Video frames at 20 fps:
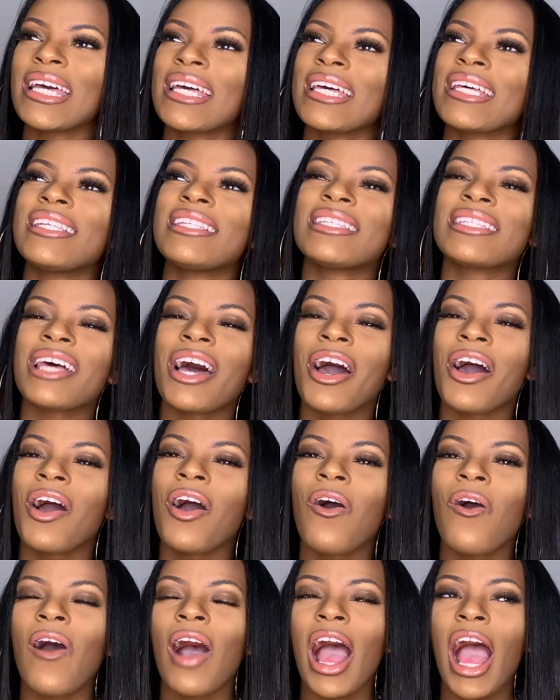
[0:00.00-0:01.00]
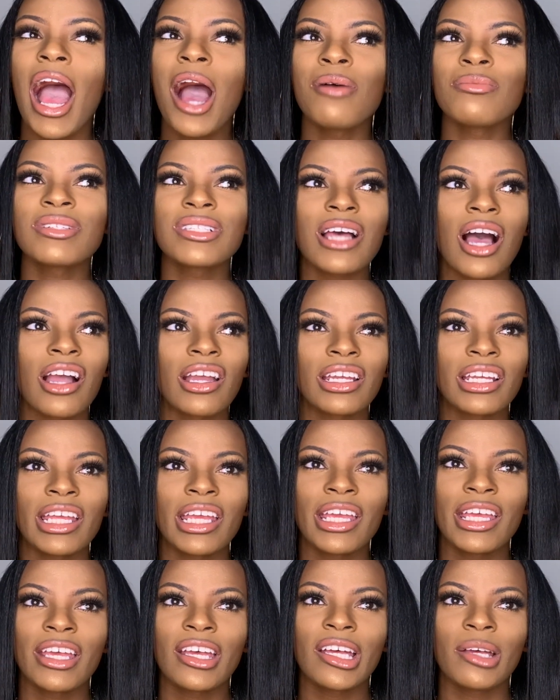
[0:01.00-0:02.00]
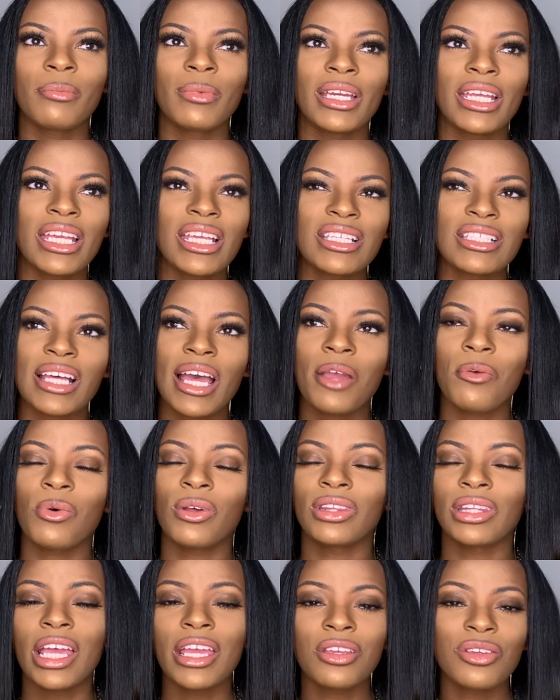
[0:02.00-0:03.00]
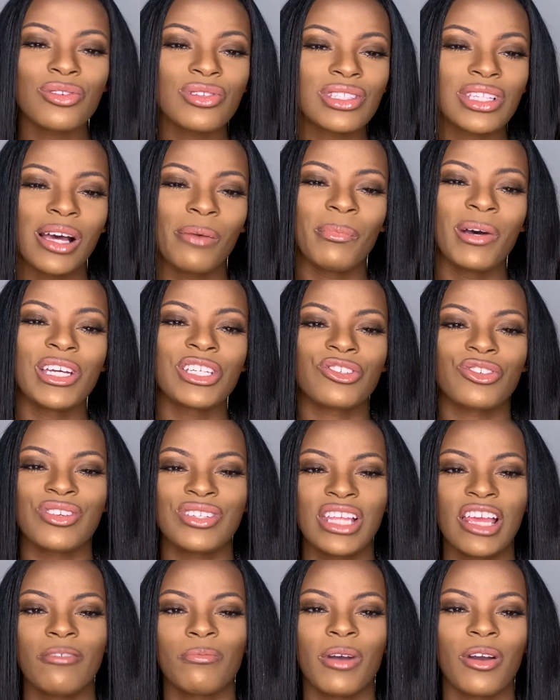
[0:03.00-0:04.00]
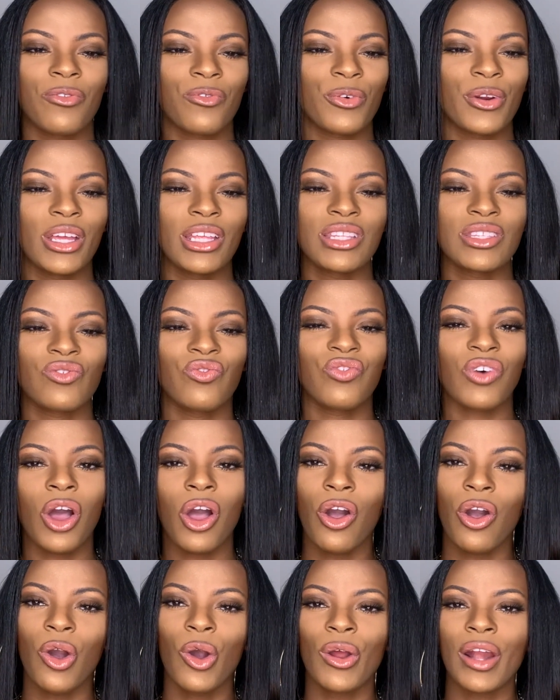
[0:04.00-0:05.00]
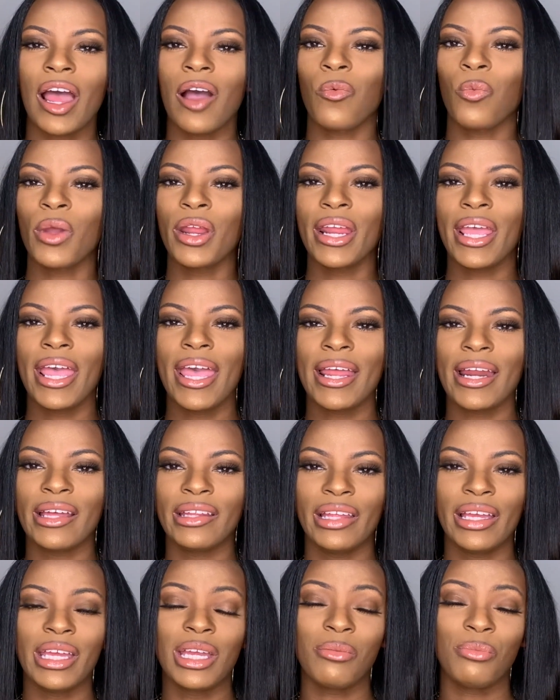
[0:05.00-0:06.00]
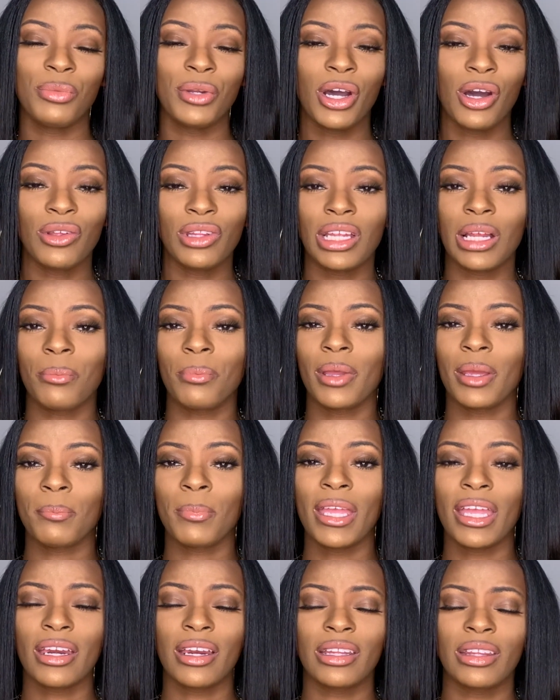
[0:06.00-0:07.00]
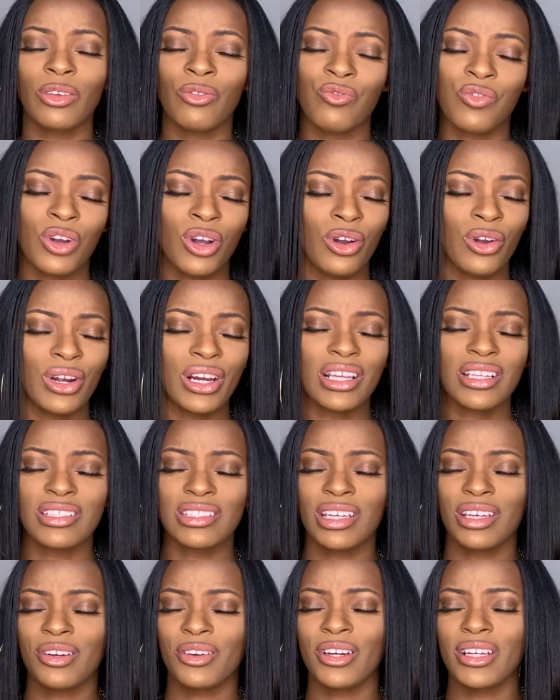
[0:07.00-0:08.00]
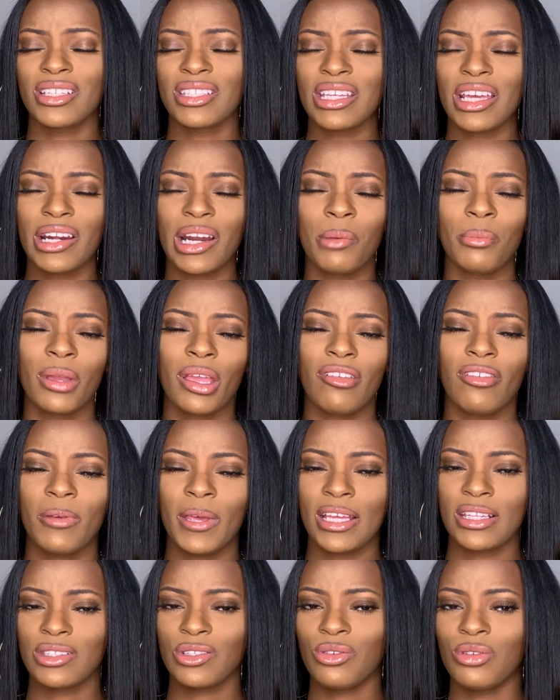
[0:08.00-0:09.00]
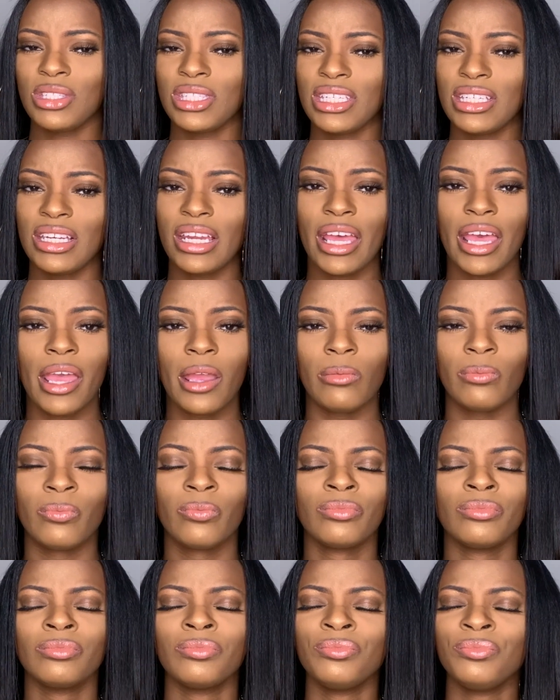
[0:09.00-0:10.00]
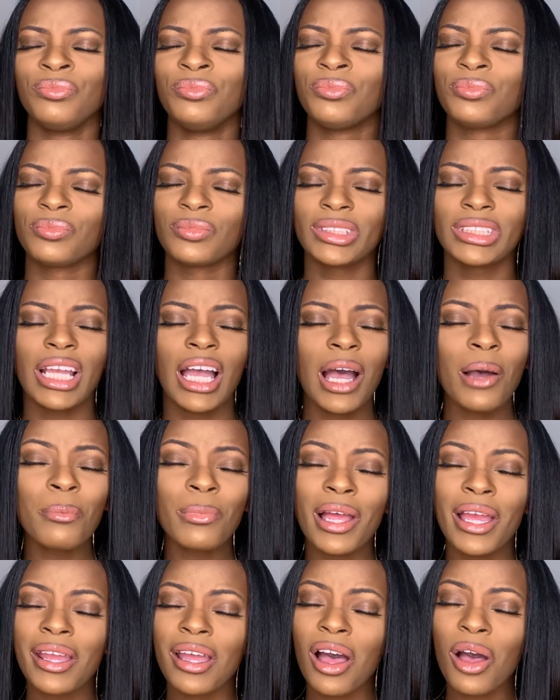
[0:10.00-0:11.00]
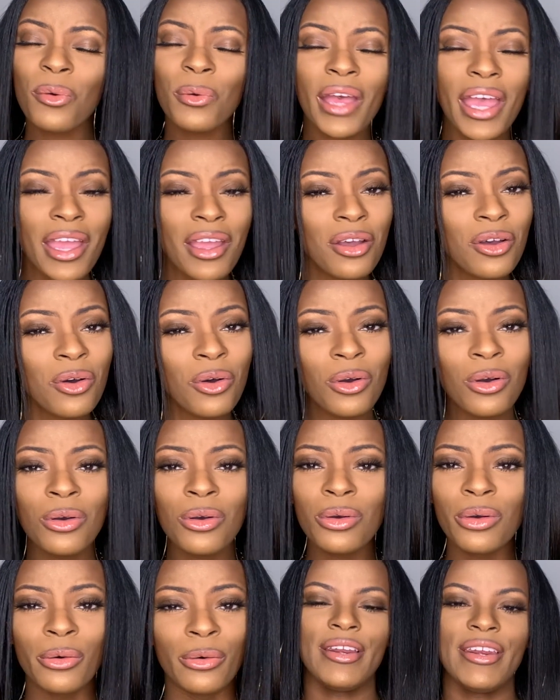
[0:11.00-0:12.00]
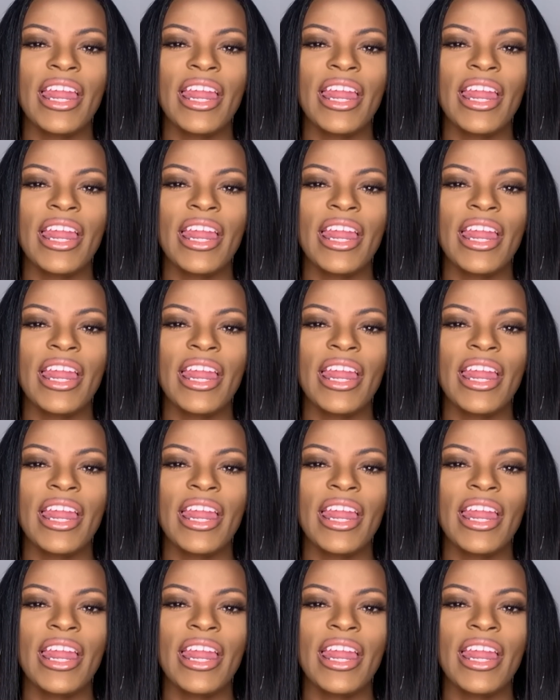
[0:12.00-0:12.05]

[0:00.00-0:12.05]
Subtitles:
So I'm talking to him and he's like, well, thank you so much for saving my friend's phone. I went ahead, I let him know that I'm picking up the phone, etc., etc. I'm gonna give it back to him today. I'm like, okay, cool.